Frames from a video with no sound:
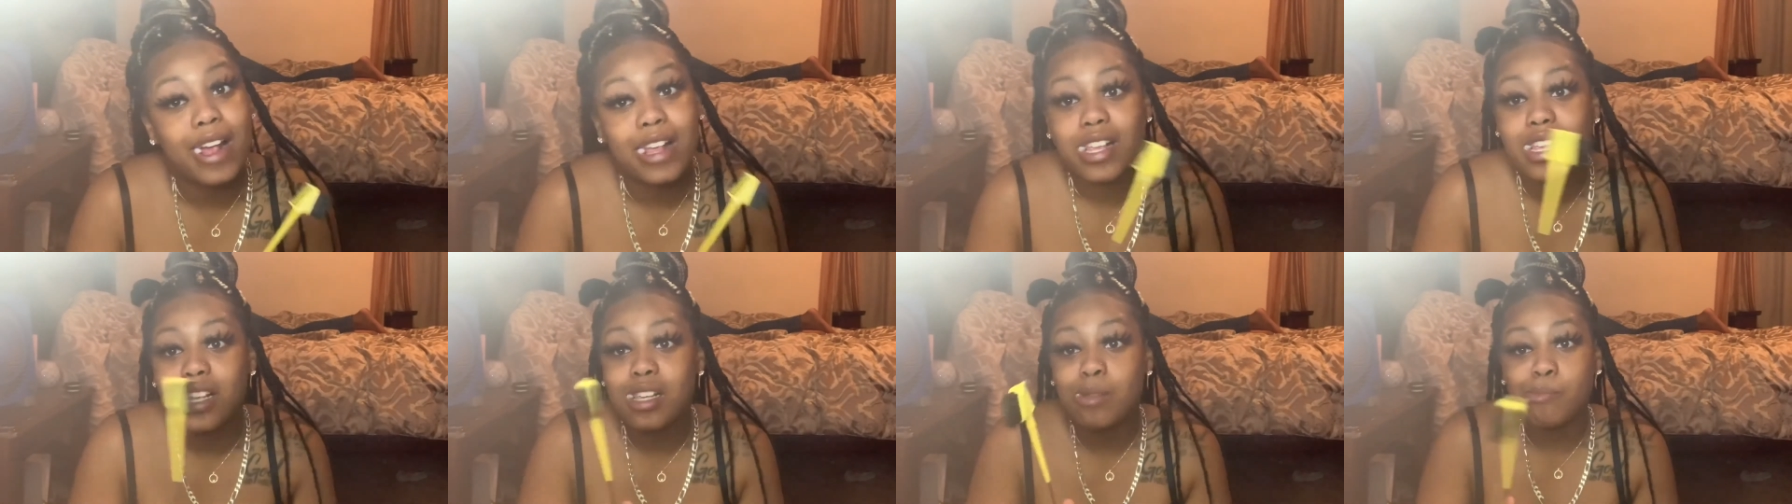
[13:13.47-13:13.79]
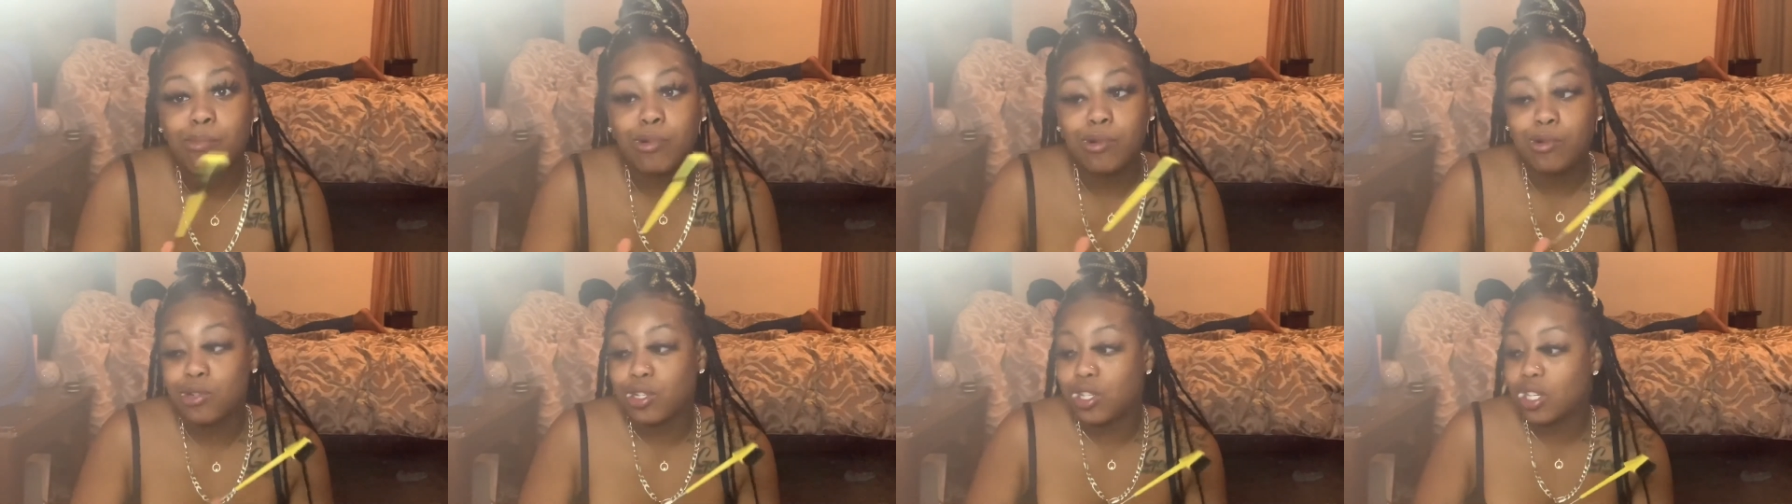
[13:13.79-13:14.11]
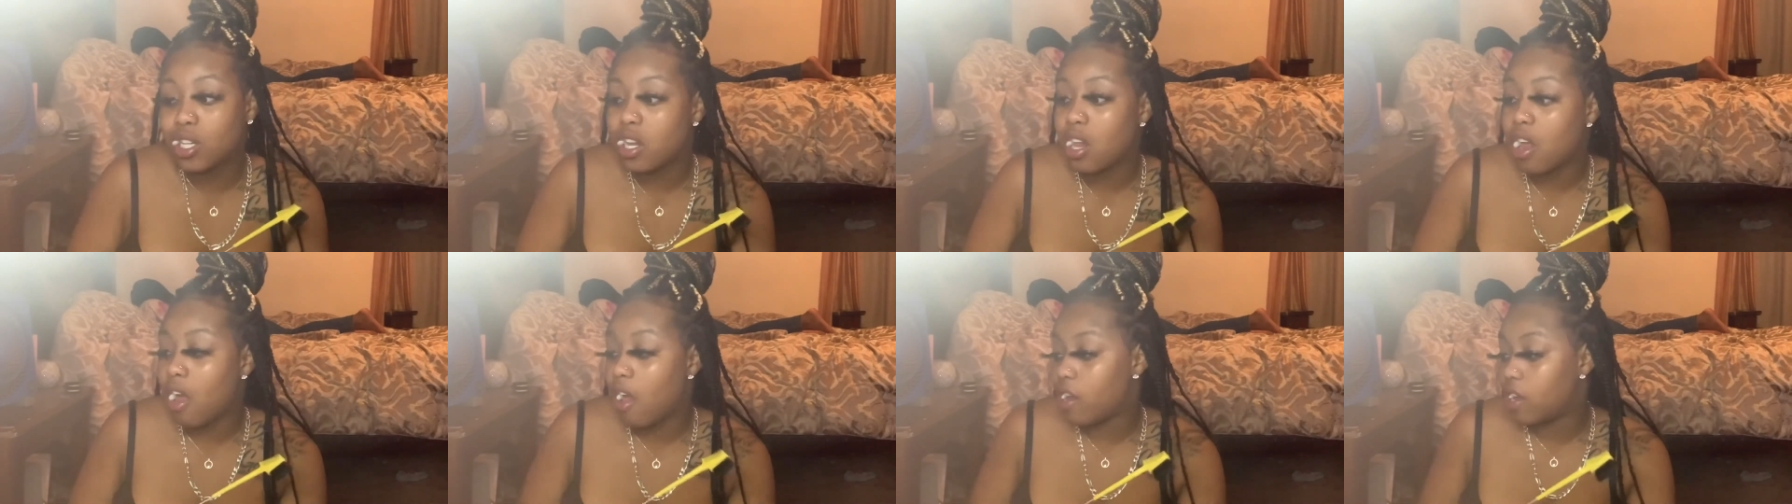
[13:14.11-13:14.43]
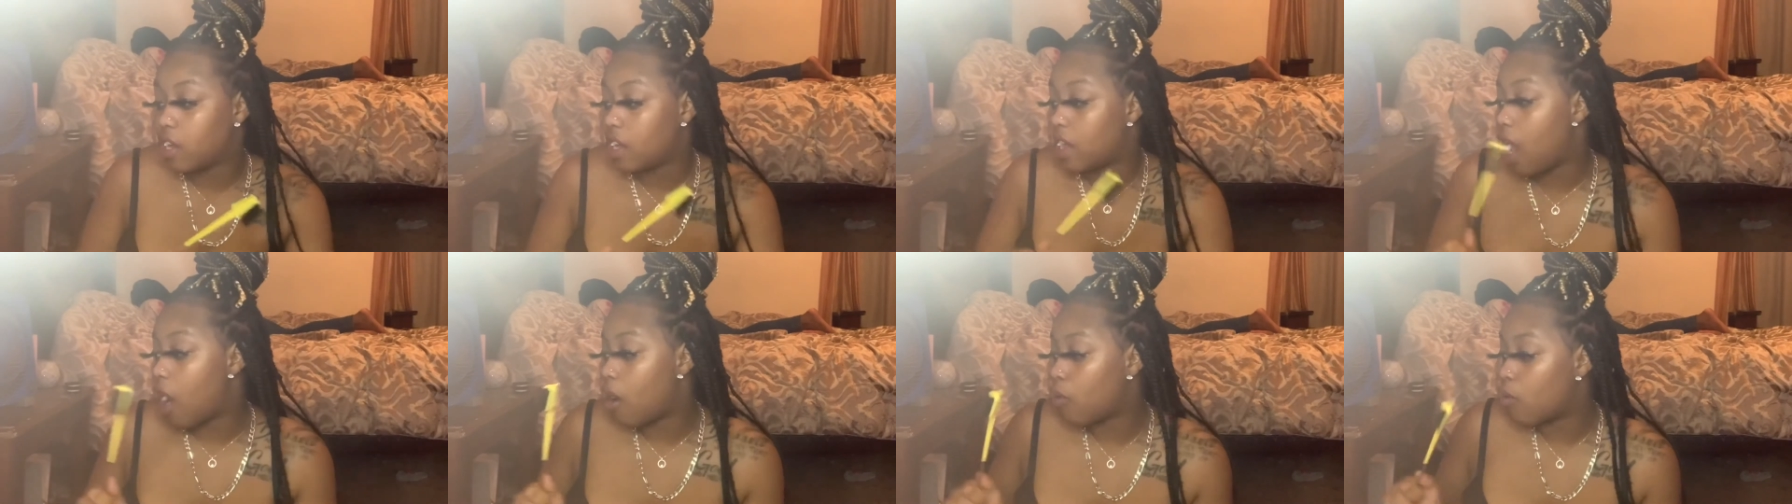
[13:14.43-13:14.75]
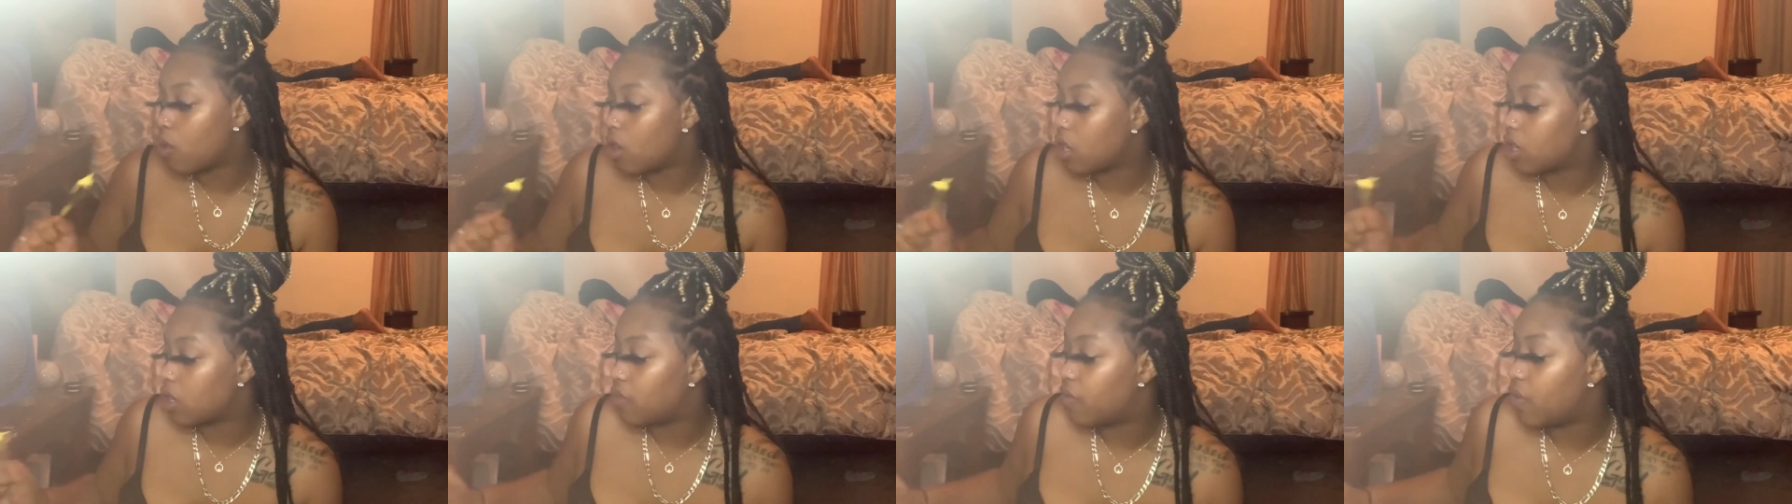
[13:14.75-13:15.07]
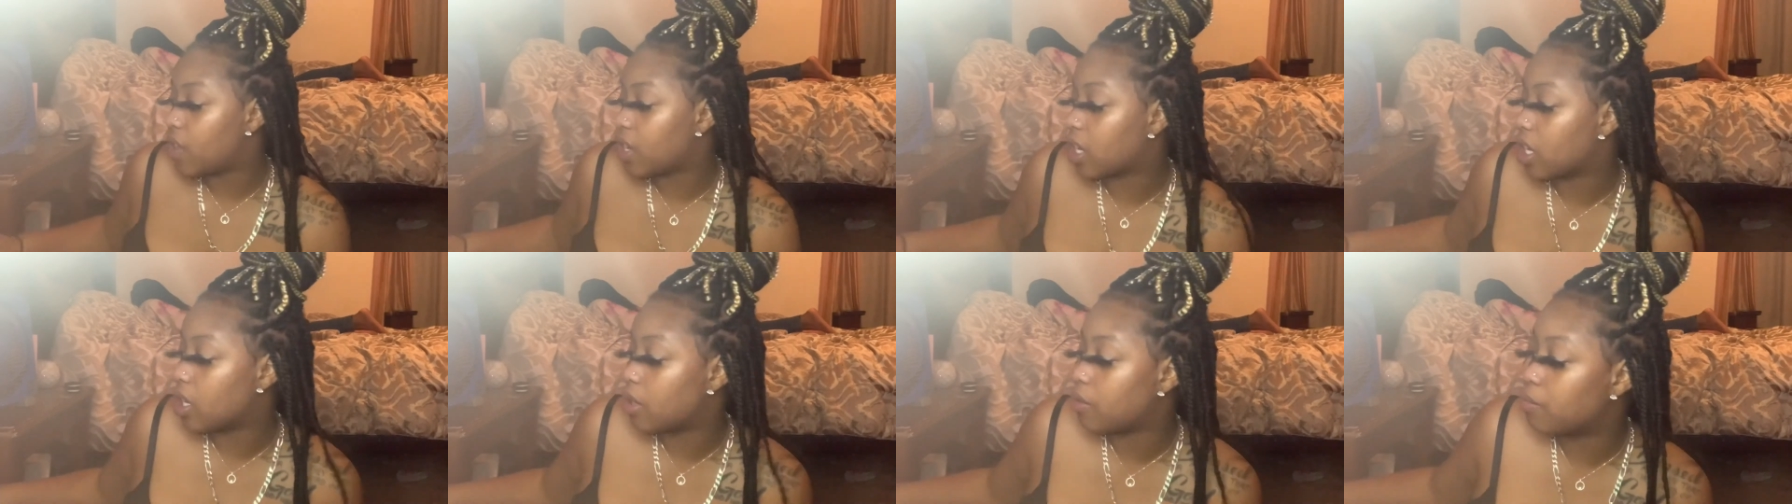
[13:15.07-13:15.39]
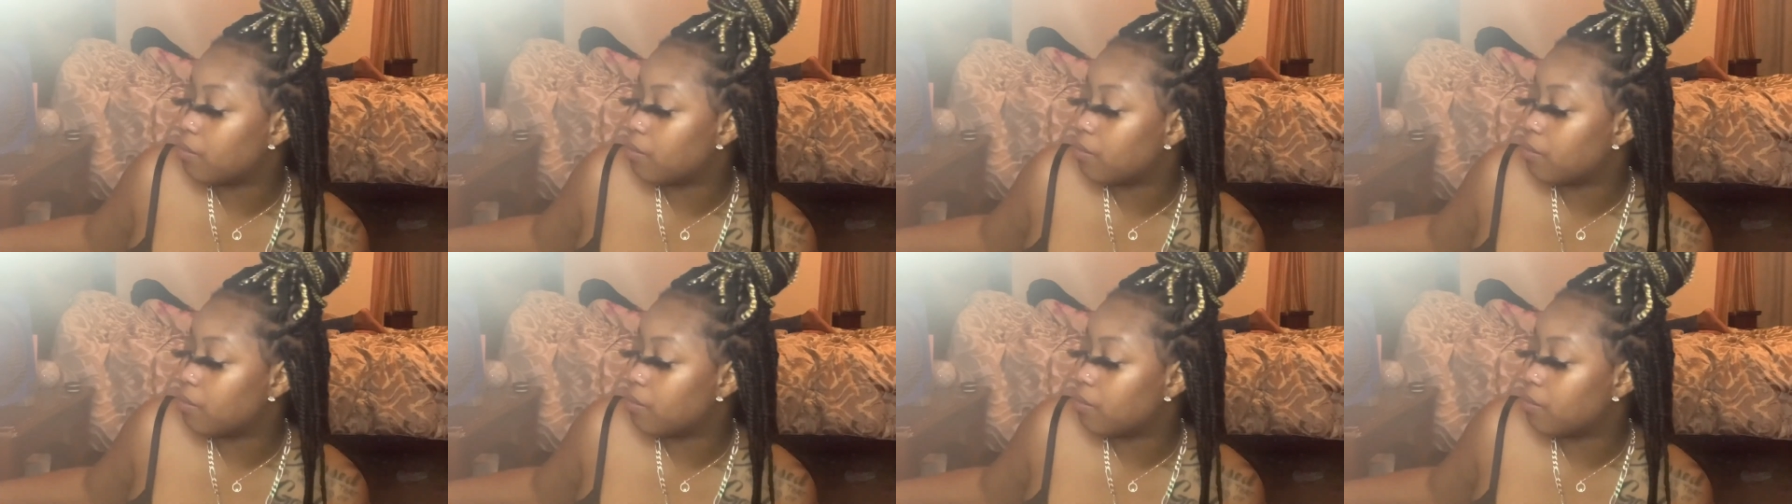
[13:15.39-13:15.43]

cause she y'all want to fucking